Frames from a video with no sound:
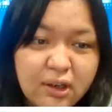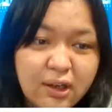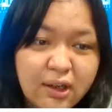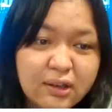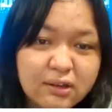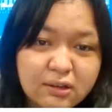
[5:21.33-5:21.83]

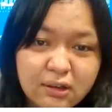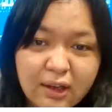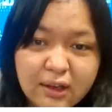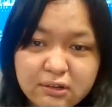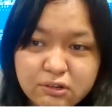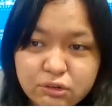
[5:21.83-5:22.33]
and
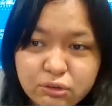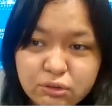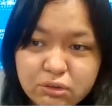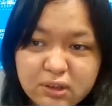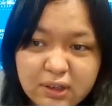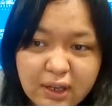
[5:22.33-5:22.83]
as shown
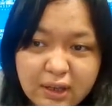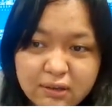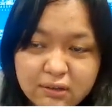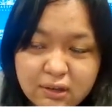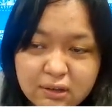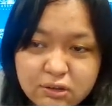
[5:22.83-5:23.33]

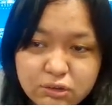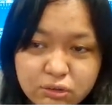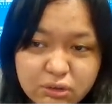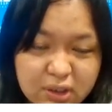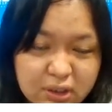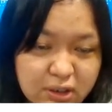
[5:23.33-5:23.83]

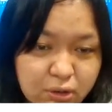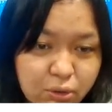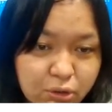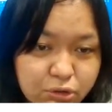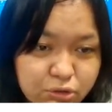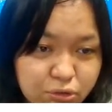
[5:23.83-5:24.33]
in
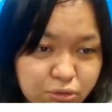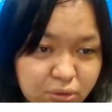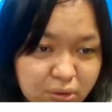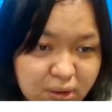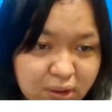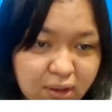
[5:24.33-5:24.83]
equation
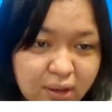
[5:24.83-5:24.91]
3,